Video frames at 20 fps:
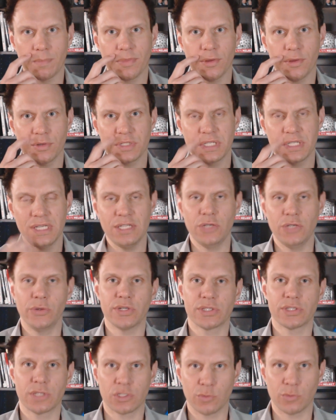We're up 13
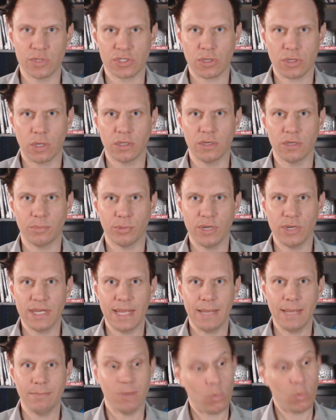units since we started a
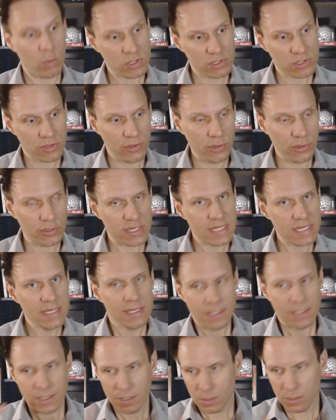pregame. It was
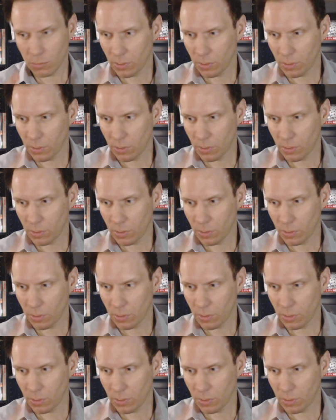30.